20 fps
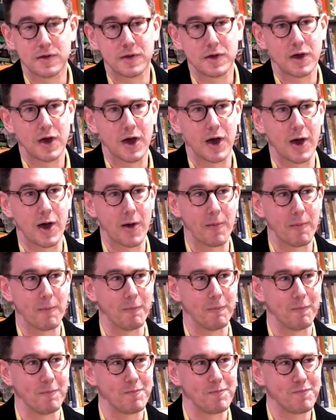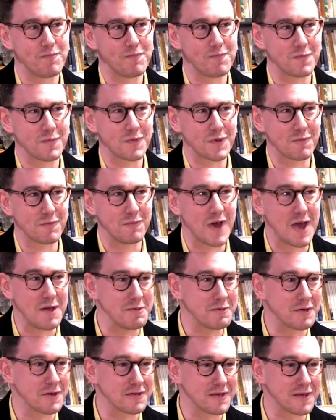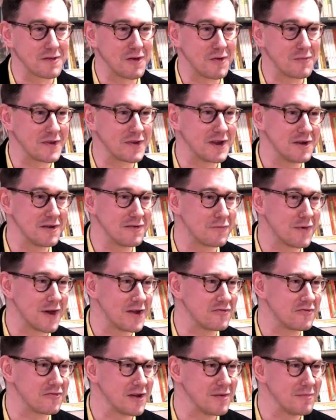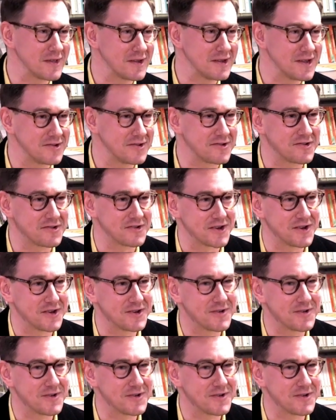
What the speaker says: Maybe because there's not been enough wet dreams in literature.